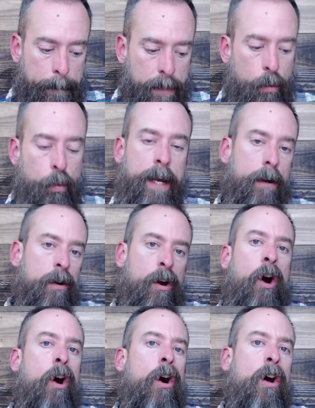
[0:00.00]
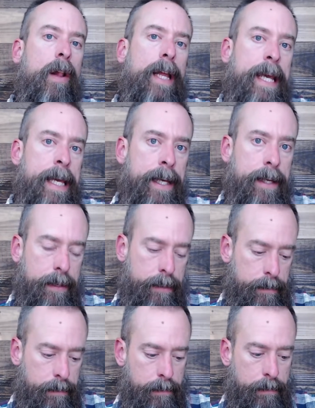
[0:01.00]
We are all in
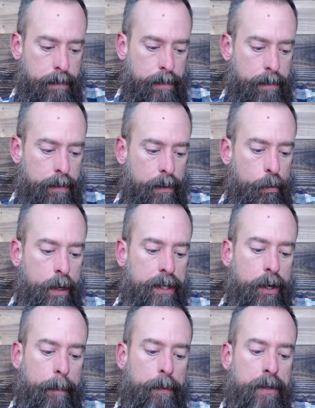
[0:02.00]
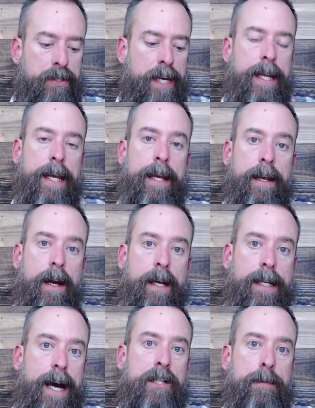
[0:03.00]
when you're presenting a
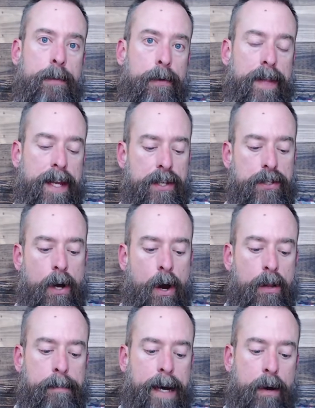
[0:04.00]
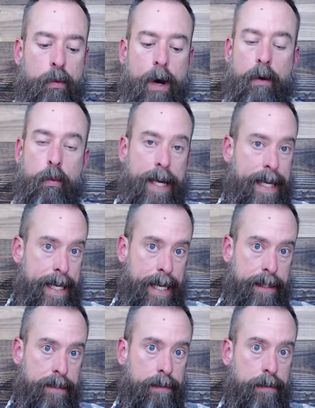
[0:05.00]
gospel that is all about what we
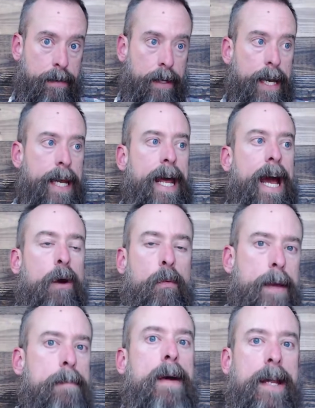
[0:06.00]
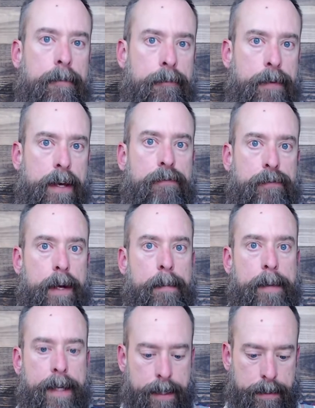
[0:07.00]
get and how we benefit from
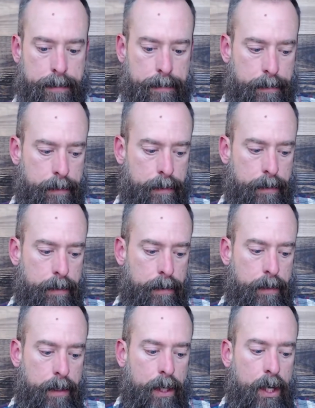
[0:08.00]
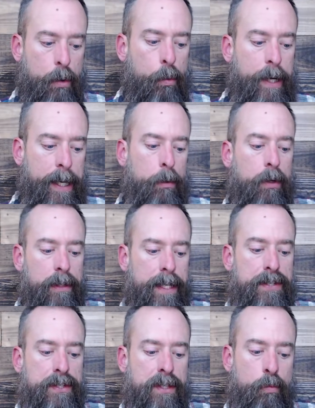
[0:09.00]
it. We will
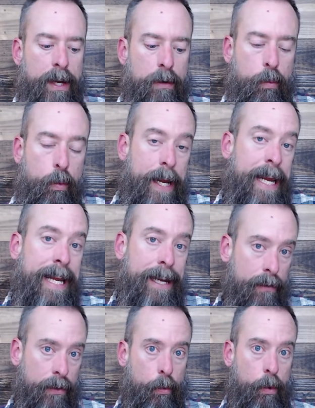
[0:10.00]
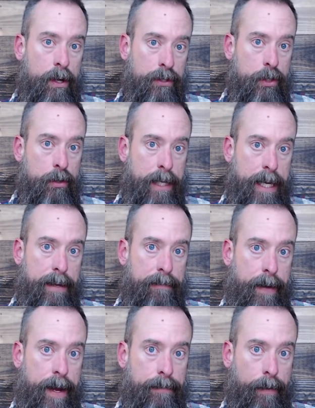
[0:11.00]
listen when we are the ones who get
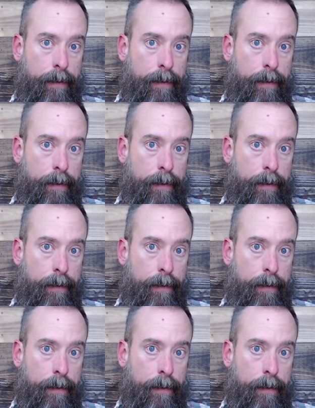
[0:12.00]
favor.